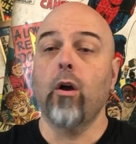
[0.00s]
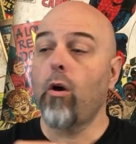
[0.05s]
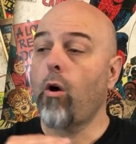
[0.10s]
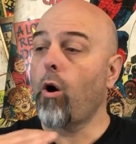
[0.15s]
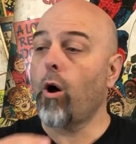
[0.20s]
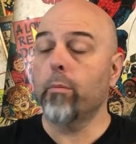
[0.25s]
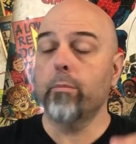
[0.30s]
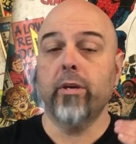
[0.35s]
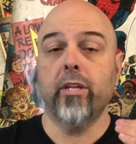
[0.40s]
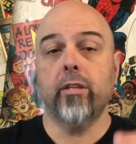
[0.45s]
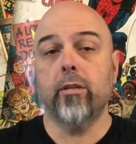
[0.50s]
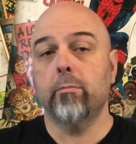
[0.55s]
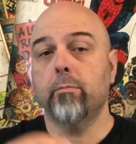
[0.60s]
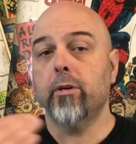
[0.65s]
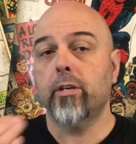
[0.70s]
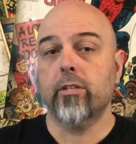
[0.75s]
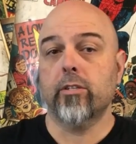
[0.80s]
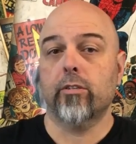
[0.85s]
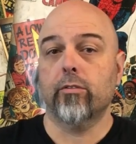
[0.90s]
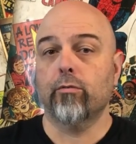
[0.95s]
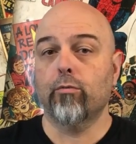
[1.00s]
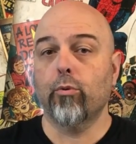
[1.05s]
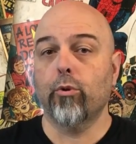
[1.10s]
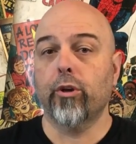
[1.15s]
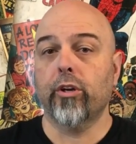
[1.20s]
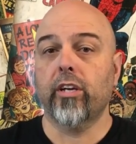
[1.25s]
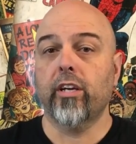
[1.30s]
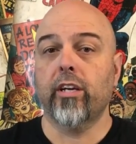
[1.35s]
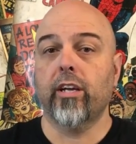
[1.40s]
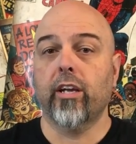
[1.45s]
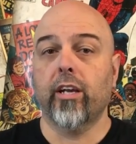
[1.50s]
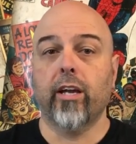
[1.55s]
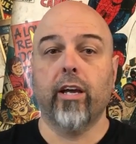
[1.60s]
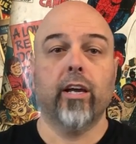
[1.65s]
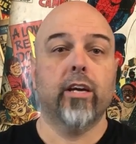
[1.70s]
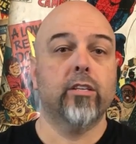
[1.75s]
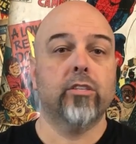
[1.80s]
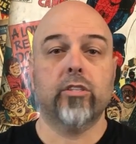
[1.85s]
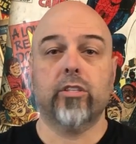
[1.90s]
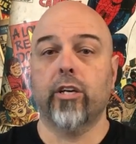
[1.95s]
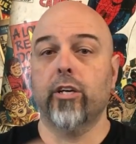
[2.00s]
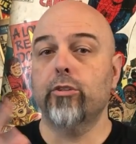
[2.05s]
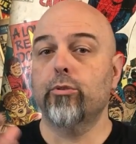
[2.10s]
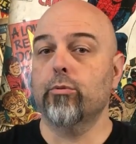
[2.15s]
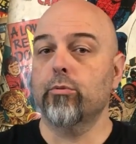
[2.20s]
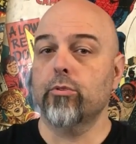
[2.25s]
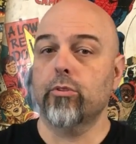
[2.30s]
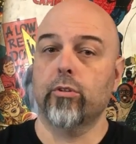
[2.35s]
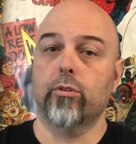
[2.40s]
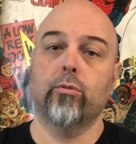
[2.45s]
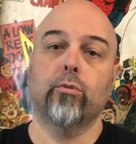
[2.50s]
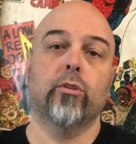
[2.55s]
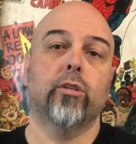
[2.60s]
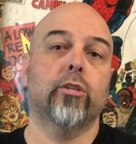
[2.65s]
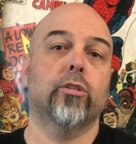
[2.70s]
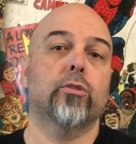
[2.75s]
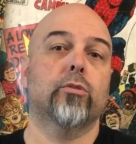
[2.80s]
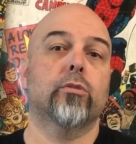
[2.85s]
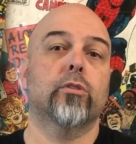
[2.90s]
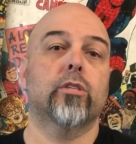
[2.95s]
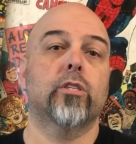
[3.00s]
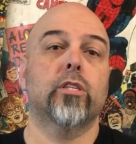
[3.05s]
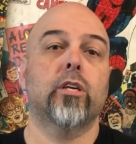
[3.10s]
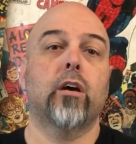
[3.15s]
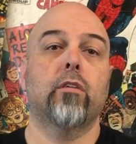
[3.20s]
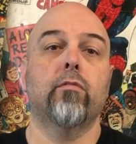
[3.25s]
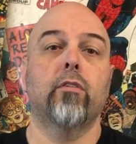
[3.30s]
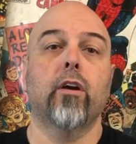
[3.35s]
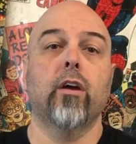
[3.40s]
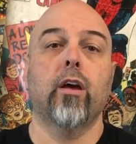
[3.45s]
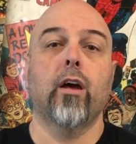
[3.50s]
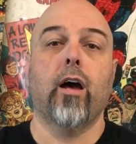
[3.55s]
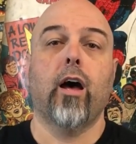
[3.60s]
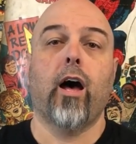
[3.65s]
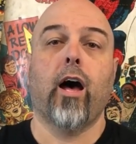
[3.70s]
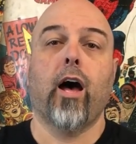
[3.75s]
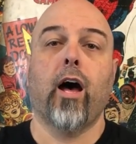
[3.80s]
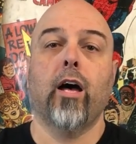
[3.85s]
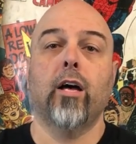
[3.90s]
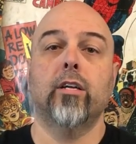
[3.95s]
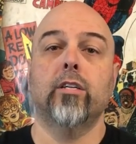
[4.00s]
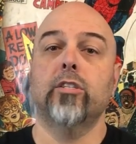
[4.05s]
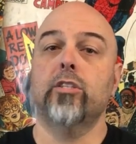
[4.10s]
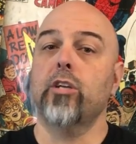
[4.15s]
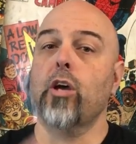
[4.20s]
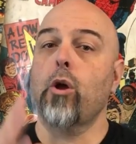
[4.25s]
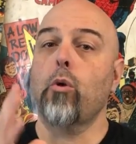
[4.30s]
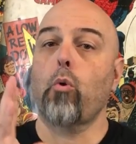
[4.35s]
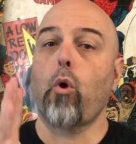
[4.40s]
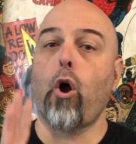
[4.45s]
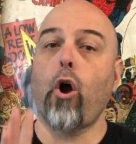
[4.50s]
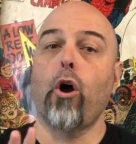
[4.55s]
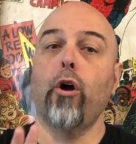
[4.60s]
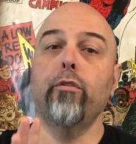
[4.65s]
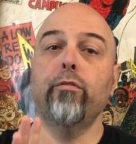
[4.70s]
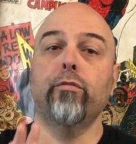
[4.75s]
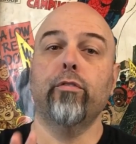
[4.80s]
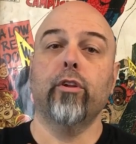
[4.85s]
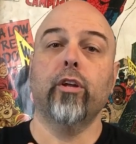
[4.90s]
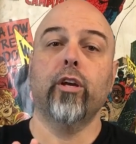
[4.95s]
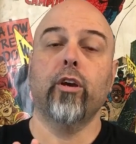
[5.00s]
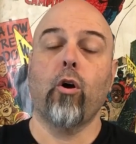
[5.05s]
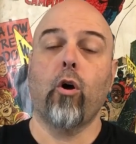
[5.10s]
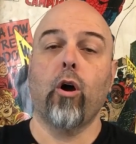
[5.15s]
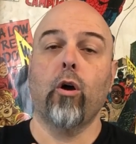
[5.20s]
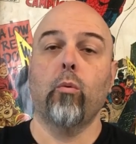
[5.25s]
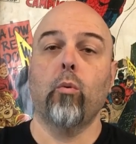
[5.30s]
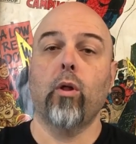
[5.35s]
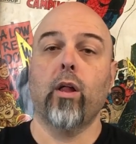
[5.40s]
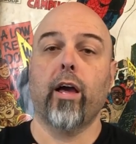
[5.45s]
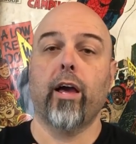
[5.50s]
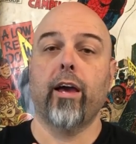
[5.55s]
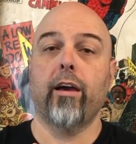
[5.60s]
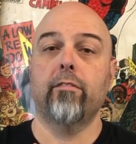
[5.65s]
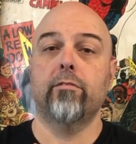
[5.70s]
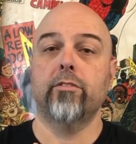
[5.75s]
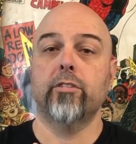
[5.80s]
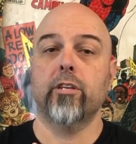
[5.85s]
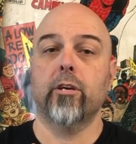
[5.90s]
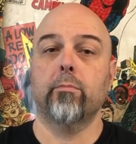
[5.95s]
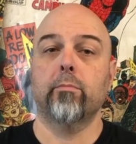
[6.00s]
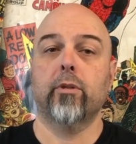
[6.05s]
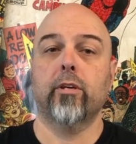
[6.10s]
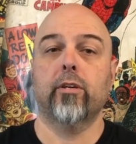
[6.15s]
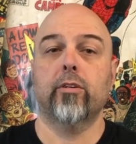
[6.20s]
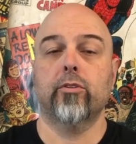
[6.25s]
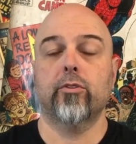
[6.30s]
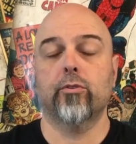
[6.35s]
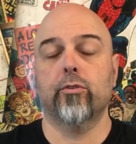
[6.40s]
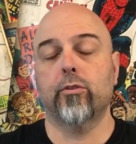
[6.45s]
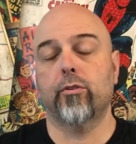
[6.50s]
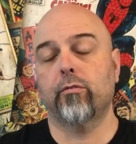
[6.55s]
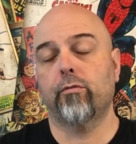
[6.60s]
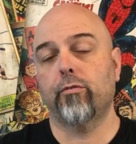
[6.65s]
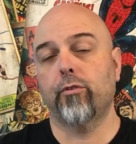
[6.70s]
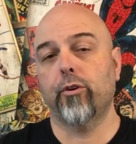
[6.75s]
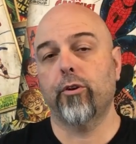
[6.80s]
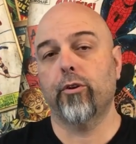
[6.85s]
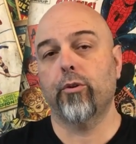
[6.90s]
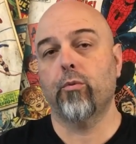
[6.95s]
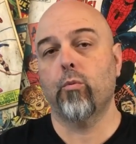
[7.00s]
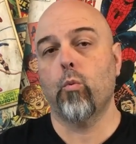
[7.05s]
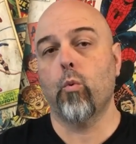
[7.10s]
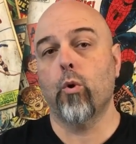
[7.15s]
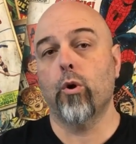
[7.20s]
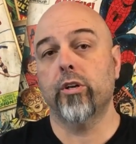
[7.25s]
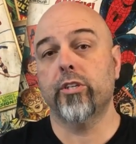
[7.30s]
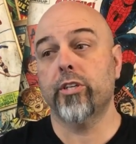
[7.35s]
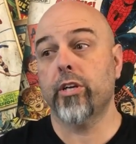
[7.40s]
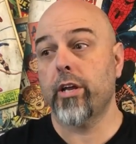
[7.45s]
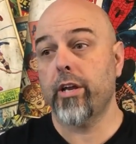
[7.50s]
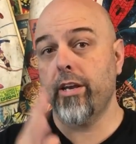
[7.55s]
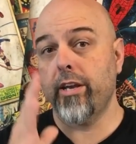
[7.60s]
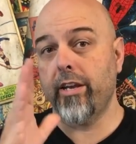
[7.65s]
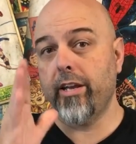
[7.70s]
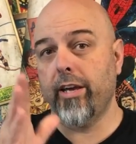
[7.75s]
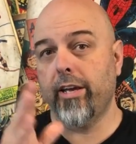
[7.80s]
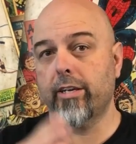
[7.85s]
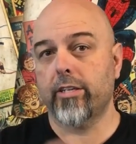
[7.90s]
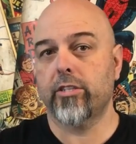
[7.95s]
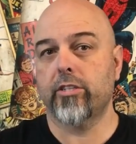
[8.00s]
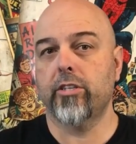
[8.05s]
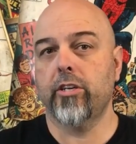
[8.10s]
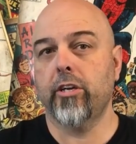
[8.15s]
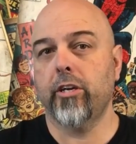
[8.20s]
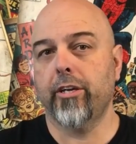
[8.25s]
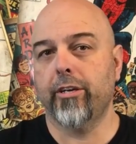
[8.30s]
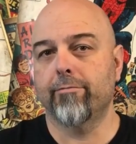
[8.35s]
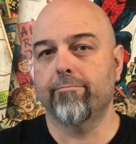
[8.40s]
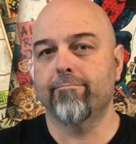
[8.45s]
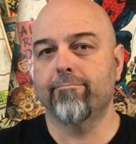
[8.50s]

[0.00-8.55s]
I'm in the midst of working it out, schedules and all this sort of stuff. So hopefully I will have something soon for you to watch next year.